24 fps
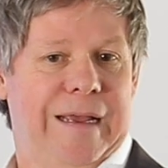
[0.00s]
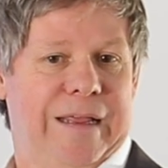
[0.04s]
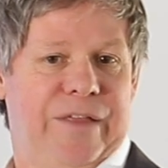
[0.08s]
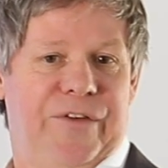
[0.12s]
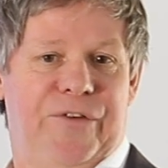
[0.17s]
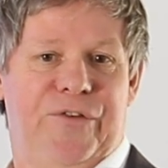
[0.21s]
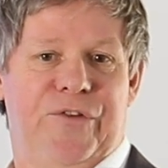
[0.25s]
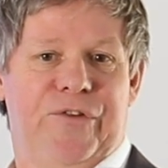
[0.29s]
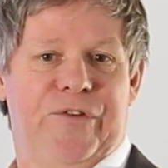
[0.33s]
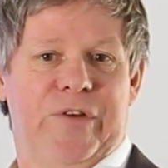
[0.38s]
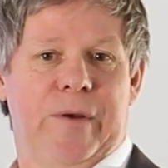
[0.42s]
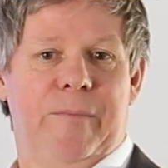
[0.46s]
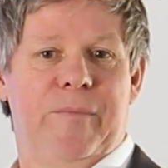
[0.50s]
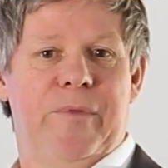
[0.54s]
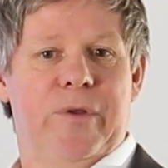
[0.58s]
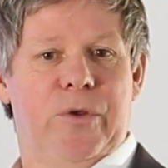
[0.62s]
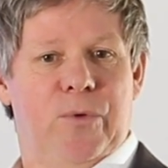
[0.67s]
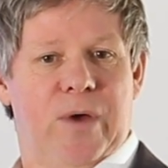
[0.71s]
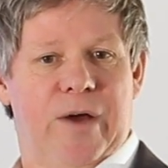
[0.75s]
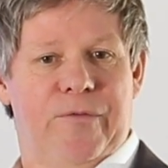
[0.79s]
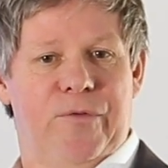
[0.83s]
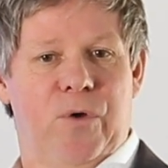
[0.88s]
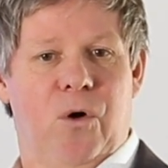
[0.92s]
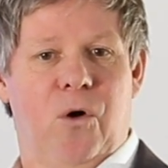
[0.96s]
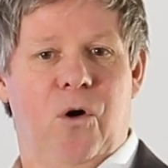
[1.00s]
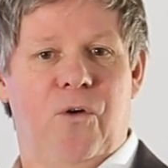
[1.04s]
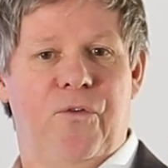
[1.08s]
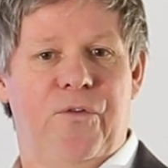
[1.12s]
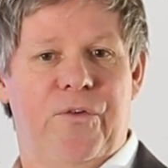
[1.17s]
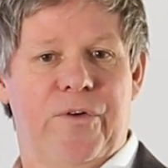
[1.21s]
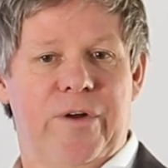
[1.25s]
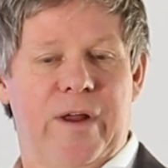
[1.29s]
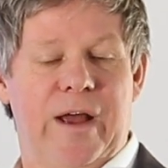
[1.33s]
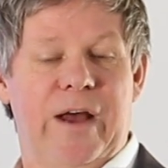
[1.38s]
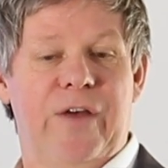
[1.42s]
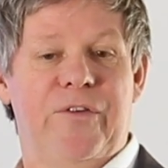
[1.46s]
This is something you have to
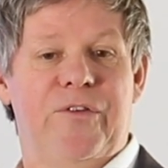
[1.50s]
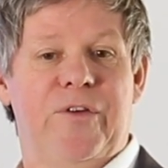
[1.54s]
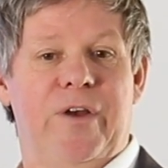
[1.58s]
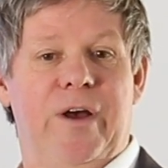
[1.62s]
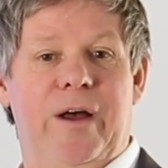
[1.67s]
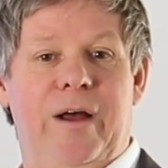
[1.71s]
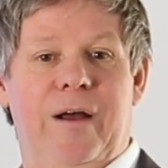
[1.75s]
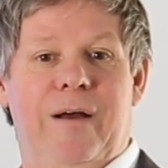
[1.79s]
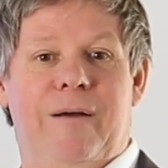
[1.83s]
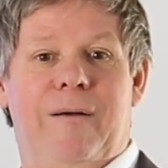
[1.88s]
offer as